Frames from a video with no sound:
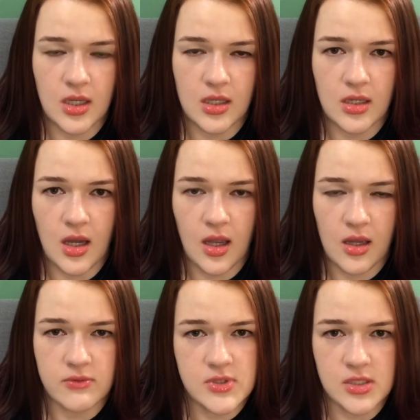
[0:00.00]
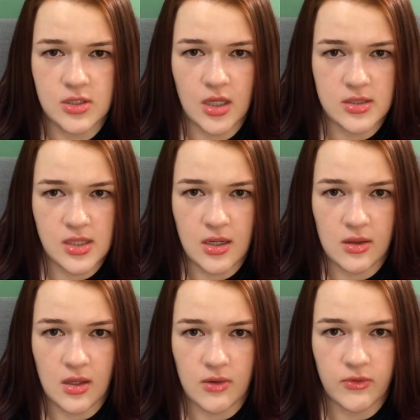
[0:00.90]
And I haven't seen triclosan in
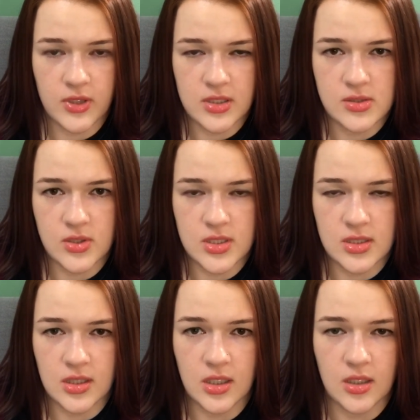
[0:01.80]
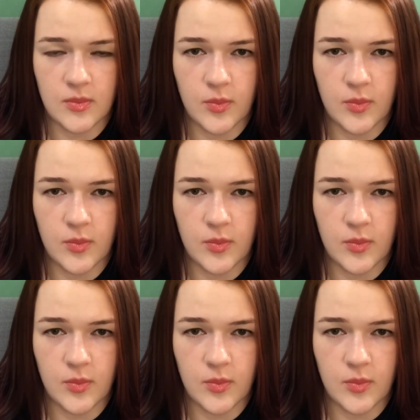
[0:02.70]
a lot of things recently,